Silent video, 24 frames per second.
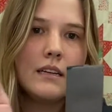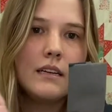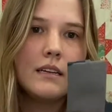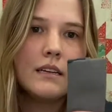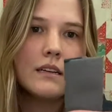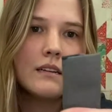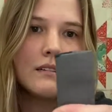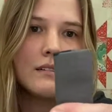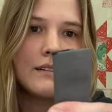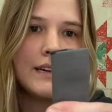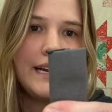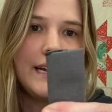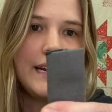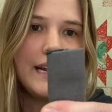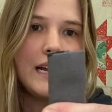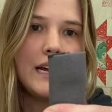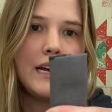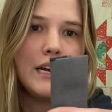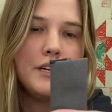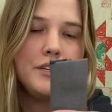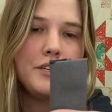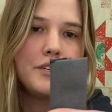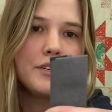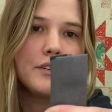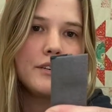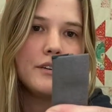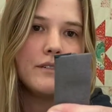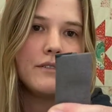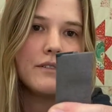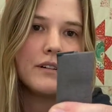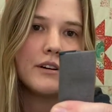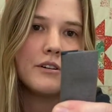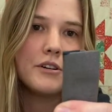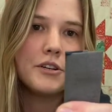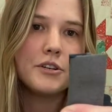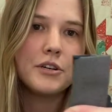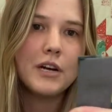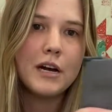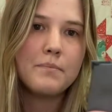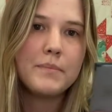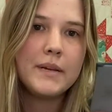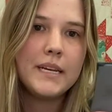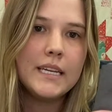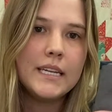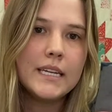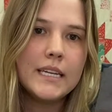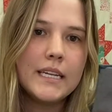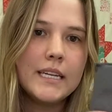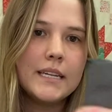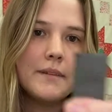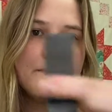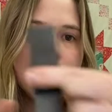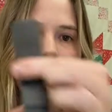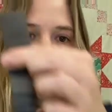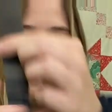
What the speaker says: clean edge for your strap pieces.